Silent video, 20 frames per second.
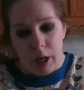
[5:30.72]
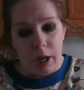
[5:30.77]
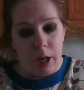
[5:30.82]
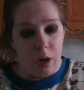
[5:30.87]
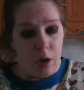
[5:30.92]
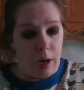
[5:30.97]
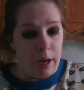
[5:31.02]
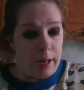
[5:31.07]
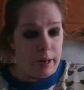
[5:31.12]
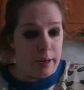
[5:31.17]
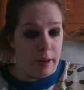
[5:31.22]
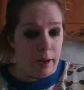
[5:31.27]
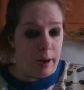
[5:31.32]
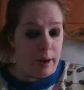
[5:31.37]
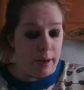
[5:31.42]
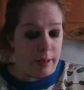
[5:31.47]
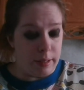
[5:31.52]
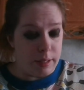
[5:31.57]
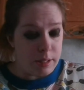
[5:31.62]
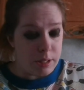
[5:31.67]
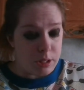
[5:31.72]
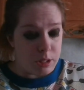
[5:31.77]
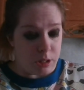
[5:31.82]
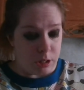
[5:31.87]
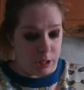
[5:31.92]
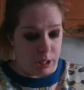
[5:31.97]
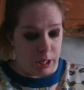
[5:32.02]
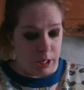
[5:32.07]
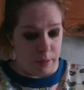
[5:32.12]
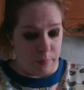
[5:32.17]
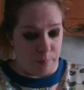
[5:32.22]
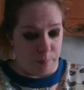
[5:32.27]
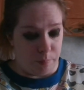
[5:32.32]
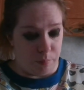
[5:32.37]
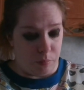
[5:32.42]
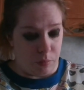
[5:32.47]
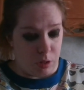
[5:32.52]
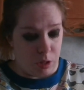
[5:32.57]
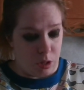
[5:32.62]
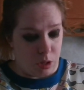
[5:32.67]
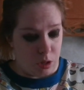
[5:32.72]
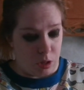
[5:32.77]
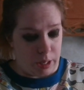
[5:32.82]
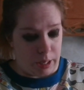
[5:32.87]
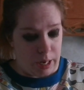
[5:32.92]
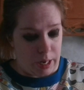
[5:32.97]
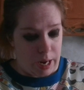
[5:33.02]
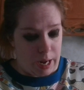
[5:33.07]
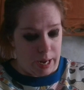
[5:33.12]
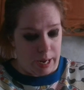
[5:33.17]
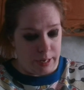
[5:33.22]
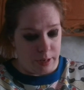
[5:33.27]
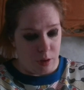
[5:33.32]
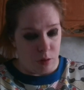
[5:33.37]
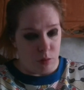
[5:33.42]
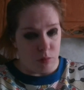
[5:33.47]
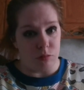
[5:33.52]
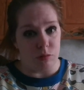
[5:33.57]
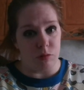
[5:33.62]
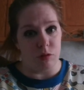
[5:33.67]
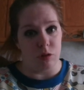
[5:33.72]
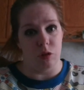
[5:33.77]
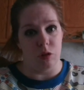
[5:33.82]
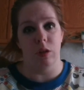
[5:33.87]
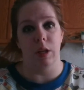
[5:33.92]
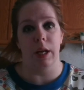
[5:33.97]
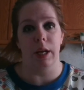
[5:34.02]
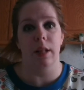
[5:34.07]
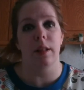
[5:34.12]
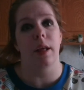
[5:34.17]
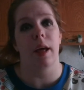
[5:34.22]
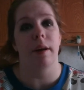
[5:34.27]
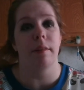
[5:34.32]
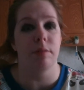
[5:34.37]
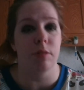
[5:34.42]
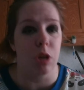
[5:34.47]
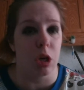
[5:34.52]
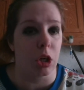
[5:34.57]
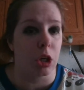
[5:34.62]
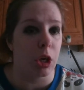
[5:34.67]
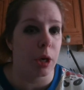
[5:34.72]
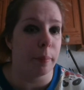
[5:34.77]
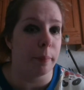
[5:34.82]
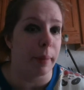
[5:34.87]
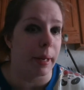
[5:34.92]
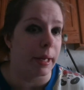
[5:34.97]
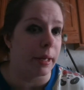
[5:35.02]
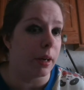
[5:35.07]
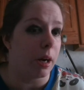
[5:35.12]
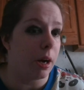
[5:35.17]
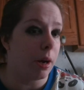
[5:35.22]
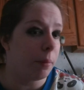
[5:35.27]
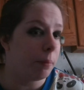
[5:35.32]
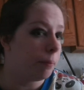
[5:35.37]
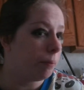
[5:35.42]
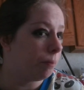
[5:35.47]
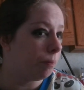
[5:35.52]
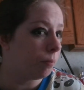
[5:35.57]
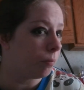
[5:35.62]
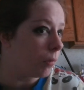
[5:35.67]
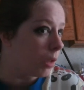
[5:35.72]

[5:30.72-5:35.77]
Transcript: You know, and honestly, you know, like, I don't do, like, a lot of darker makeup,